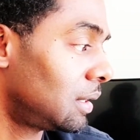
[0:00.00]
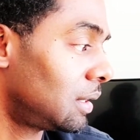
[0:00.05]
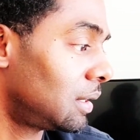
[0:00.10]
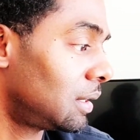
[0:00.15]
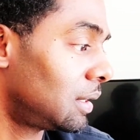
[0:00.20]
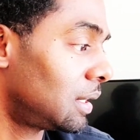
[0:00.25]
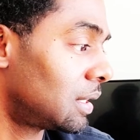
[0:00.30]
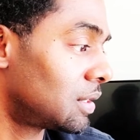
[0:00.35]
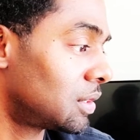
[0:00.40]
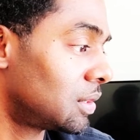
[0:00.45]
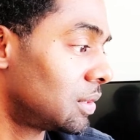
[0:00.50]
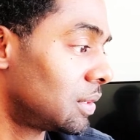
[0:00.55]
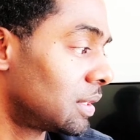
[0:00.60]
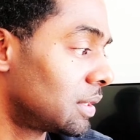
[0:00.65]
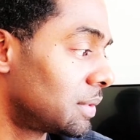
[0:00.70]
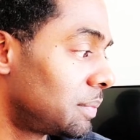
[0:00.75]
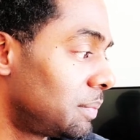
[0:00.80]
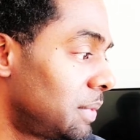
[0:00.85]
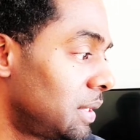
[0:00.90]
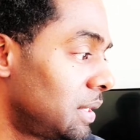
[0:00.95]
There's
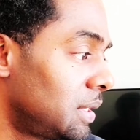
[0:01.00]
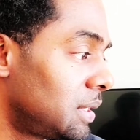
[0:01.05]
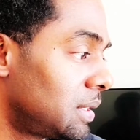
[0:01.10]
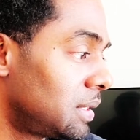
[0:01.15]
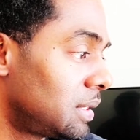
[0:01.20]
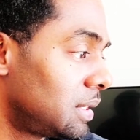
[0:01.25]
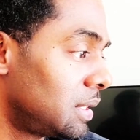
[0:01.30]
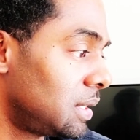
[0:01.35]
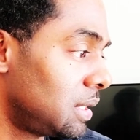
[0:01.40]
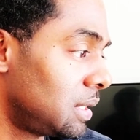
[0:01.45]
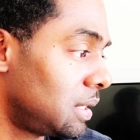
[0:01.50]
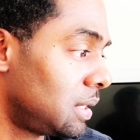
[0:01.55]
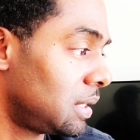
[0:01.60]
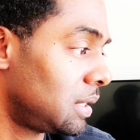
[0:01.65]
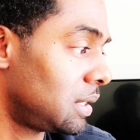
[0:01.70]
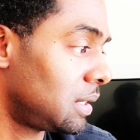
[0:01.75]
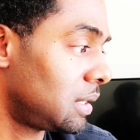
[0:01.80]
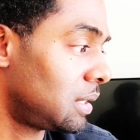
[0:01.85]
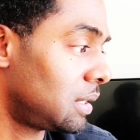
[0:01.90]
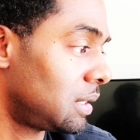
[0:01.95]
USB-C
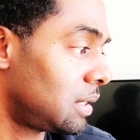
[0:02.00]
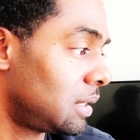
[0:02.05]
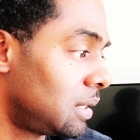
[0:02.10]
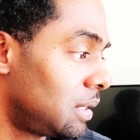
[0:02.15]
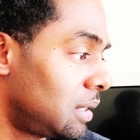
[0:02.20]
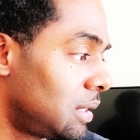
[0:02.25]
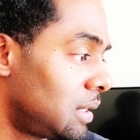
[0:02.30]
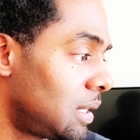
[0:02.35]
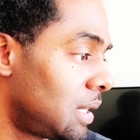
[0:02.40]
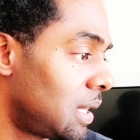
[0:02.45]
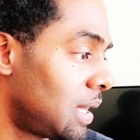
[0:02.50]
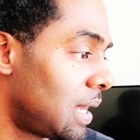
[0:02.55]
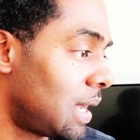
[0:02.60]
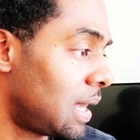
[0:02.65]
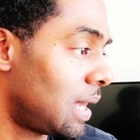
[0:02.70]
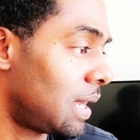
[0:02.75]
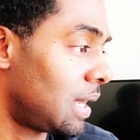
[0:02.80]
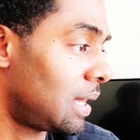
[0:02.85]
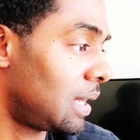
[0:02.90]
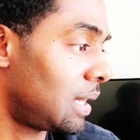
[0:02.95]

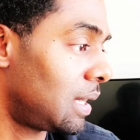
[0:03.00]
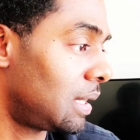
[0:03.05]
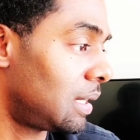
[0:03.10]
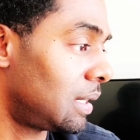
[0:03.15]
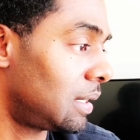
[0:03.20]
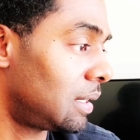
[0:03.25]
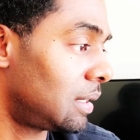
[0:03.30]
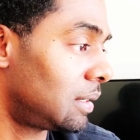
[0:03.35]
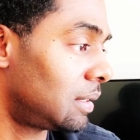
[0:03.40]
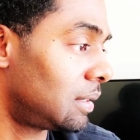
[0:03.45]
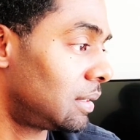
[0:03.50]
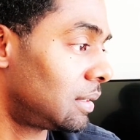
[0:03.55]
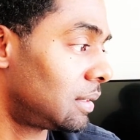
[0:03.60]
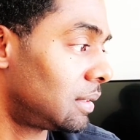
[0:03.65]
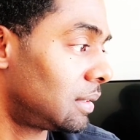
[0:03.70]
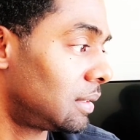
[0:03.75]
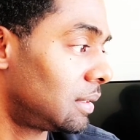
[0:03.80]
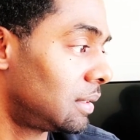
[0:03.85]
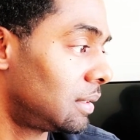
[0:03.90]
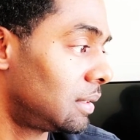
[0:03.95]
and,
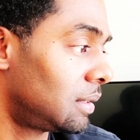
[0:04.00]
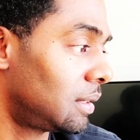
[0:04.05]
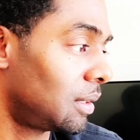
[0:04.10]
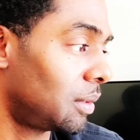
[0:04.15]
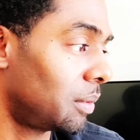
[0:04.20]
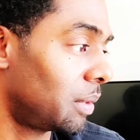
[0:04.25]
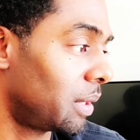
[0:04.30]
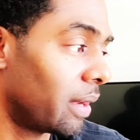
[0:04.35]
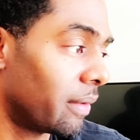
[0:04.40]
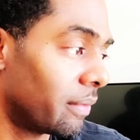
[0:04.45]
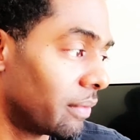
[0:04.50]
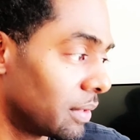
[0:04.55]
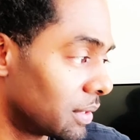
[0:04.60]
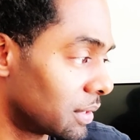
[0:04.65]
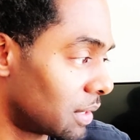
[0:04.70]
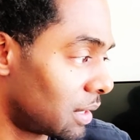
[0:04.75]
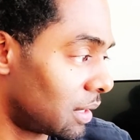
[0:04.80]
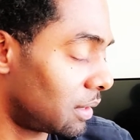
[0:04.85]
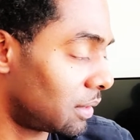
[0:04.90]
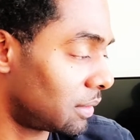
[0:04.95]
or whatever it's
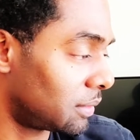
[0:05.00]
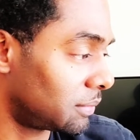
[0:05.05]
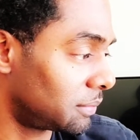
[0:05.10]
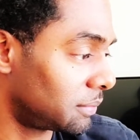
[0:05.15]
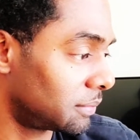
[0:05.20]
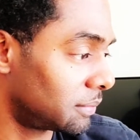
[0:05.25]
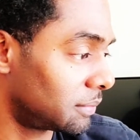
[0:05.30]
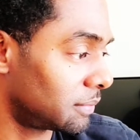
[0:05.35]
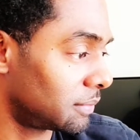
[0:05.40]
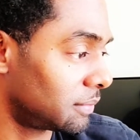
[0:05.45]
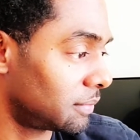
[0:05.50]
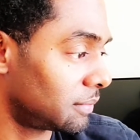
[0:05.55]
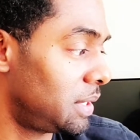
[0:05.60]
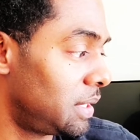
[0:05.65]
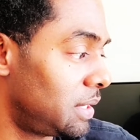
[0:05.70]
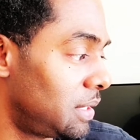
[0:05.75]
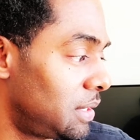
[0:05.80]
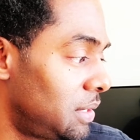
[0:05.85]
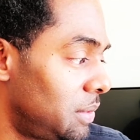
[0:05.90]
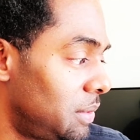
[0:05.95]
called.
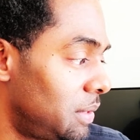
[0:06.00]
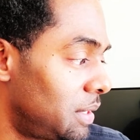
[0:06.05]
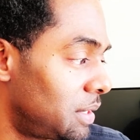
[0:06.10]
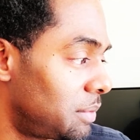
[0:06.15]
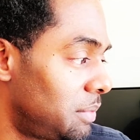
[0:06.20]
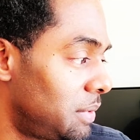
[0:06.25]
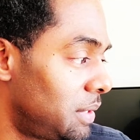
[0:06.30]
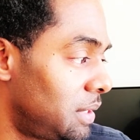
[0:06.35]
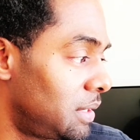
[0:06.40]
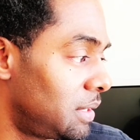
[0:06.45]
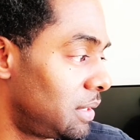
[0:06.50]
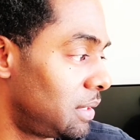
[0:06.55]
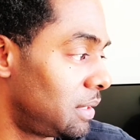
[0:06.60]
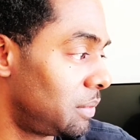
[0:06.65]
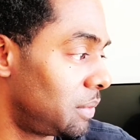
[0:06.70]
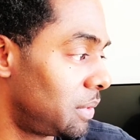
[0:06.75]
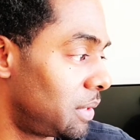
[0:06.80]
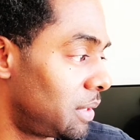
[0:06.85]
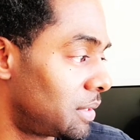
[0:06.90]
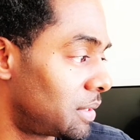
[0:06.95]
The USB,
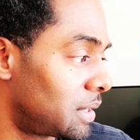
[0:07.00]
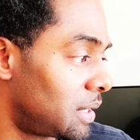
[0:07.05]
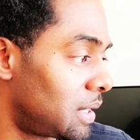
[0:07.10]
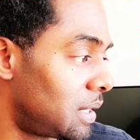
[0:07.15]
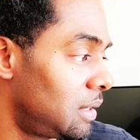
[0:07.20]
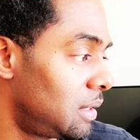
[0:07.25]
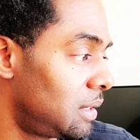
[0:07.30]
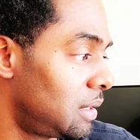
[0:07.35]
where is it at?